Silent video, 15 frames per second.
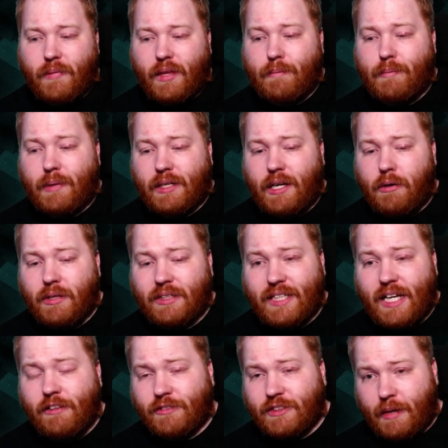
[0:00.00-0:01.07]
But now, at the
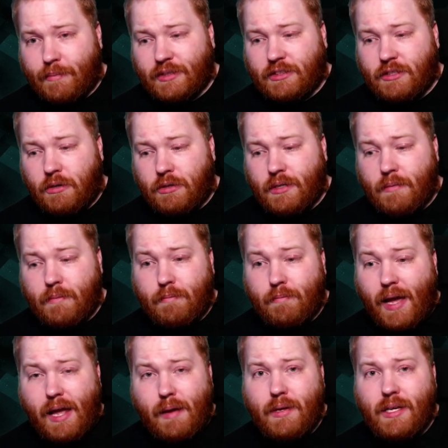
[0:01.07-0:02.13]
end of the episode,
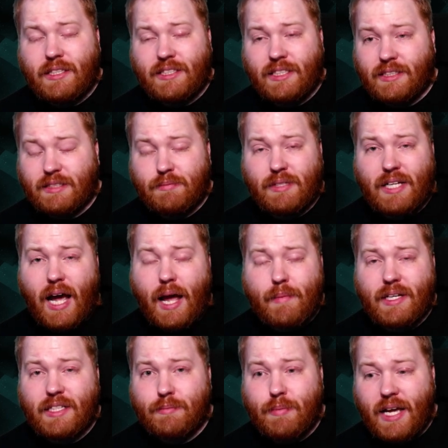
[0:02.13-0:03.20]
maybe since time
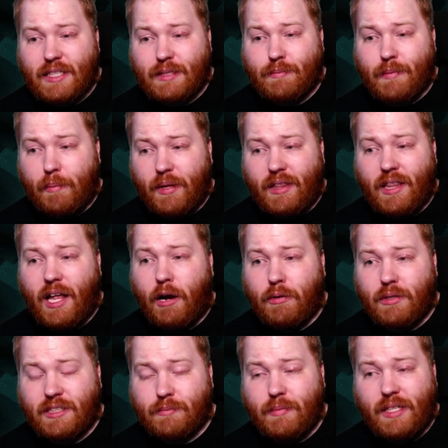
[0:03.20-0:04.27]
has passed, maybe now
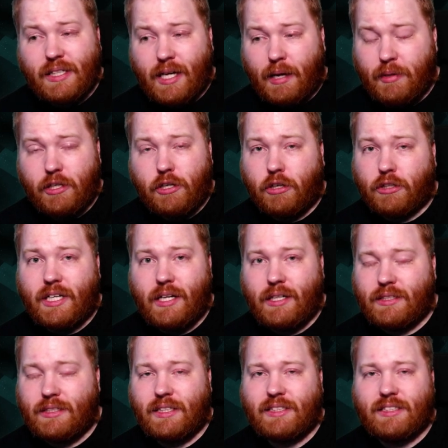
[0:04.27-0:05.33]
in the meantime he got
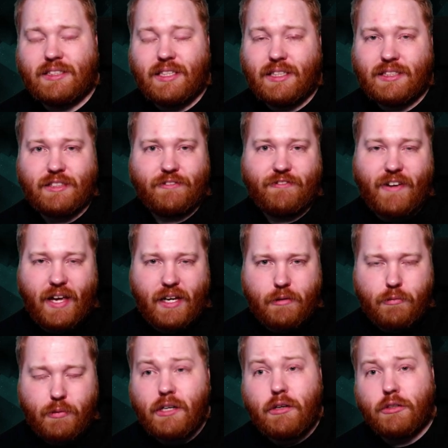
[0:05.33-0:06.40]
killed and it's a fake.
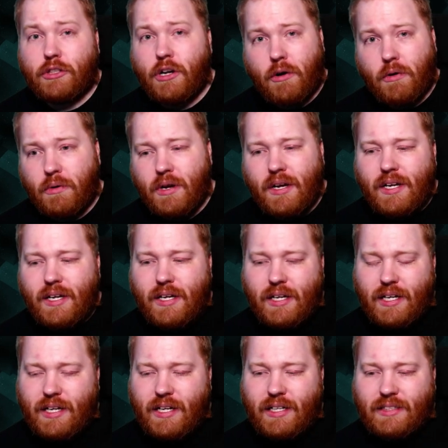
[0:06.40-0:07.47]
We don't know.
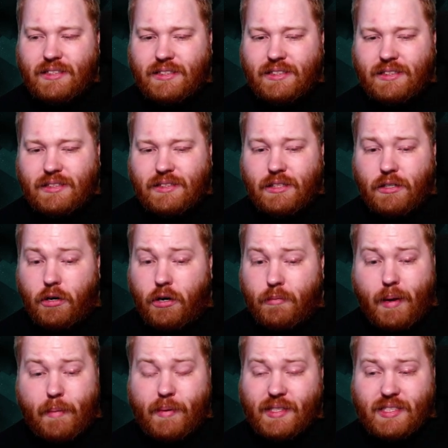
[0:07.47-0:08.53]
It's, or
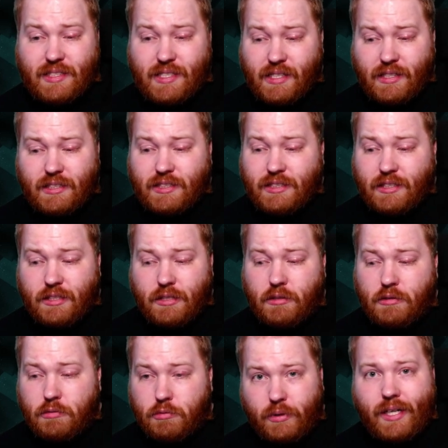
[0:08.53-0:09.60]
maybe it's still the
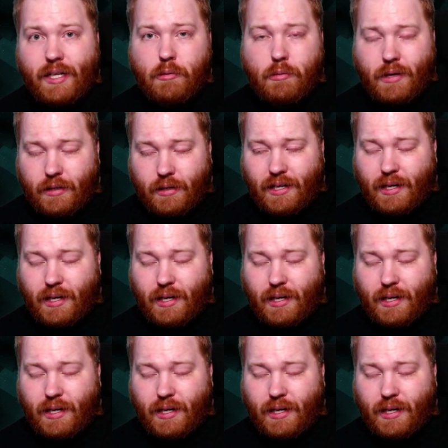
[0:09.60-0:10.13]
real one.